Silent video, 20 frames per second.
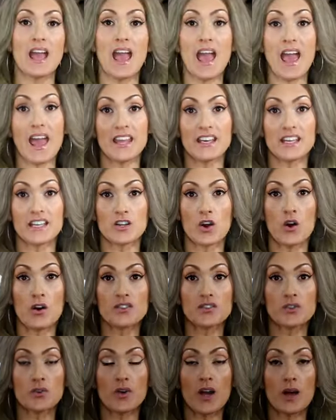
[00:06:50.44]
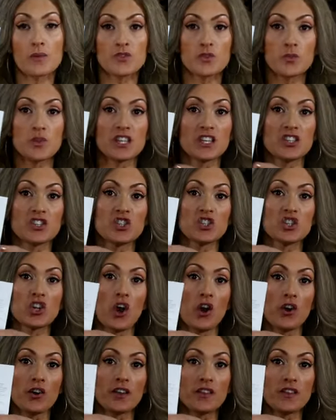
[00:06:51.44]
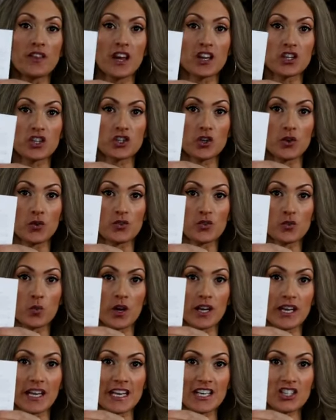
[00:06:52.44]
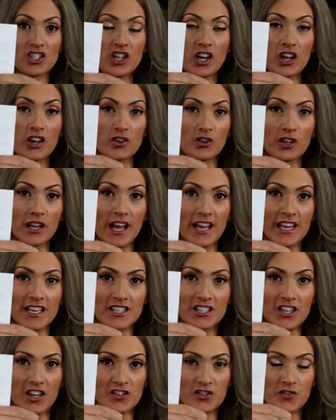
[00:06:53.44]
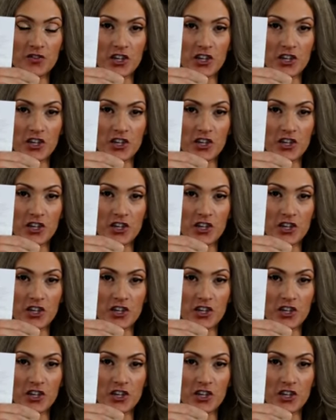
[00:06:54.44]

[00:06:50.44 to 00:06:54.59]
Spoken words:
And it also comes with this chart that shows what each color light does for